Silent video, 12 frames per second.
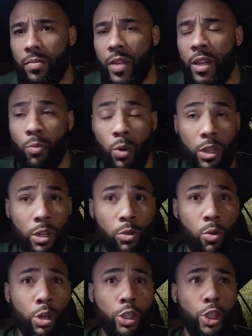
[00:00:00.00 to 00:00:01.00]
And what the
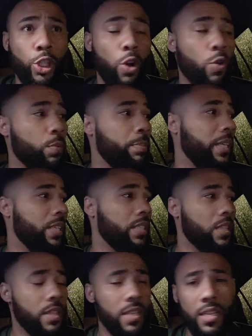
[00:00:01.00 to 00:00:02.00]
Lord showed me
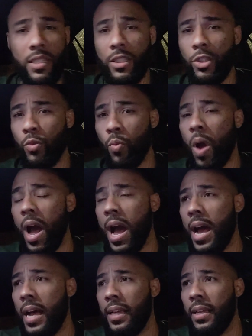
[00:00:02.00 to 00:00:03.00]
is this is
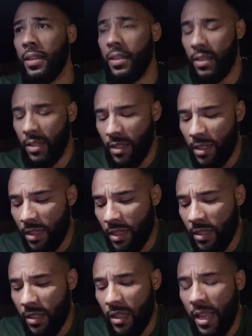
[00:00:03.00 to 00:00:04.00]
why
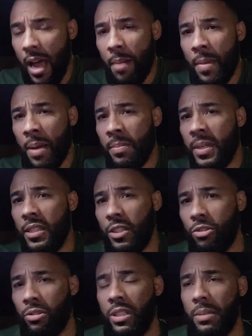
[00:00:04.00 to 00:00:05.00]
he's allowed my
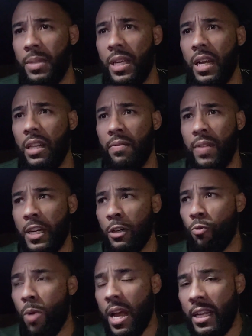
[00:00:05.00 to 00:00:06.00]
ministry to be elevated
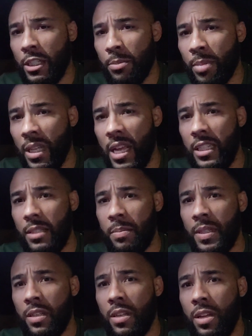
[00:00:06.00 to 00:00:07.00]
and why he's blessed
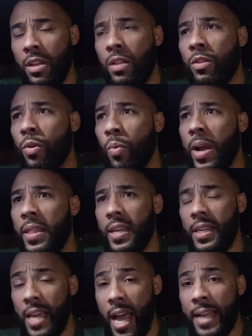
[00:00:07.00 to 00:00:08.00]
me the way that
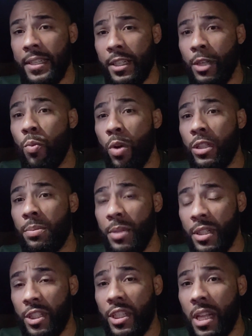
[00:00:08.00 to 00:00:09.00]
he has. And he wants me
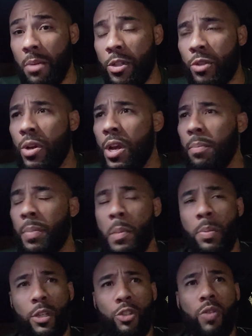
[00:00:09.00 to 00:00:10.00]
to share that with you.
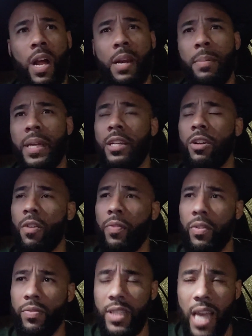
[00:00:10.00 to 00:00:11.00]
People are trying to make it off
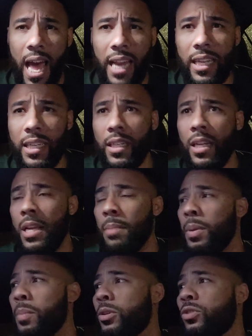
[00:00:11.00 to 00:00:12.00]
of talent.
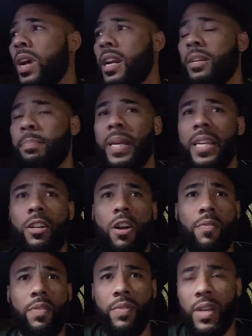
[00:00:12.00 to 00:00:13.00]
People are trying to make it
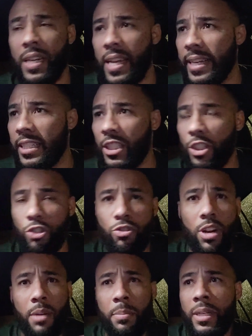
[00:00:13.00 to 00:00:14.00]
off of connections,
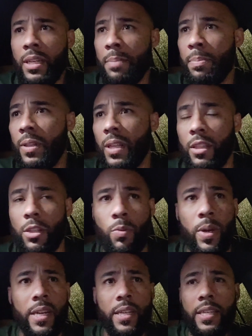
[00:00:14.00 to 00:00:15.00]
trying to manipulate their
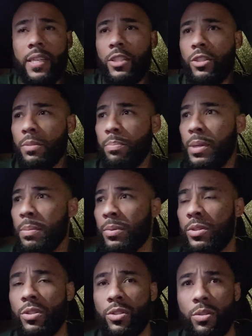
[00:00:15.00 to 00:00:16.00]
way to get certain people
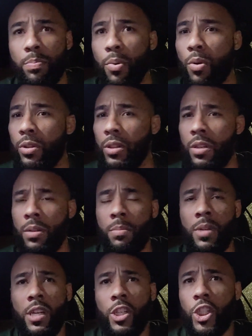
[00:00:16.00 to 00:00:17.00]
to support them,
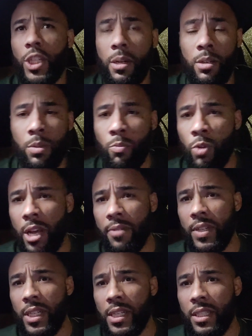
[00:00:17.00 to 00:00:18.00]
share them,
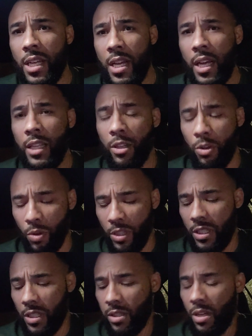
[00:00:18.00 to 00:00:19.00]
whatever it is. And the Lord
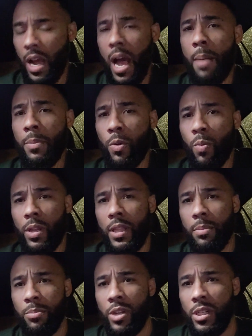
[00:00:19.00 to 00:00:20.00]
says, look, I'm the one
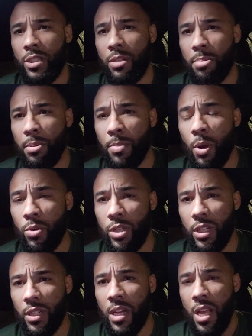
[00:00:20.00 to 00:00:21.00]
that brings the
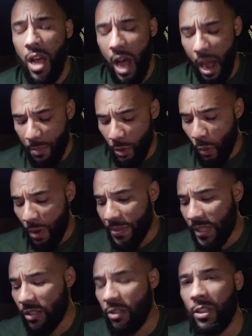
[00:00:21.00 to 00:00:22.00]
promotion. I'm the one
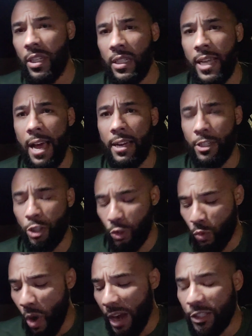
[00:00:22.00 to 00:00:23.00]
that's looking down at you,
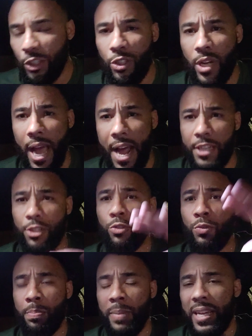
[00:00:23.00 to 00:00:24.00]
watching your
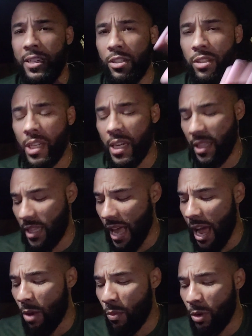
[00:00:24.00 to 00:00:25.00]
attitude. Man is looking at the
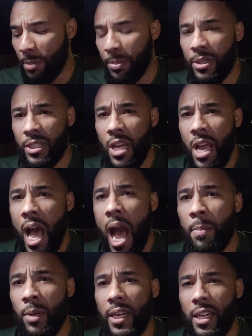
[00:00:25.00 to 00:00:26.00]
outward appearance.
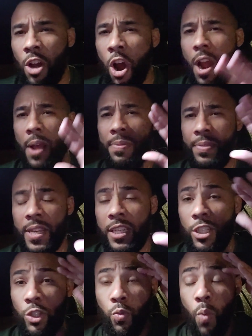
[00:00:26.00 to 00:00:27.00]
I'm looking at heart. And
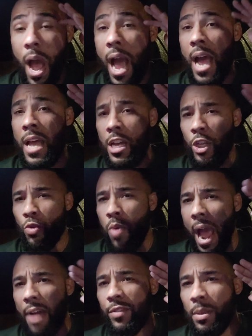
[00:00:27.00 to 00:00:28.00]
this is why you
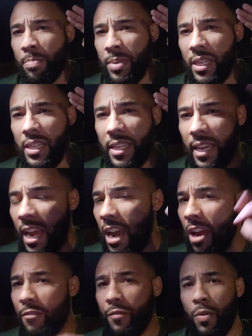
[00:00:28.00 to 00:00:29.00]
have to be
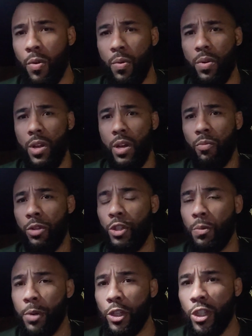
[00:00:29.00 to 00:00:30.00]
careful when you
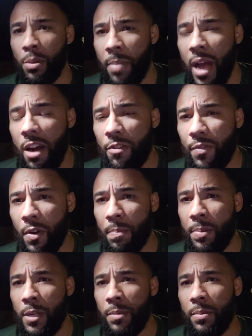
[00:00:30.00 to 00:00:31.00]
put your mouth on
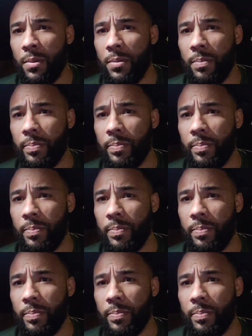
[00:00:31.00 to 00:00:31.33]
people.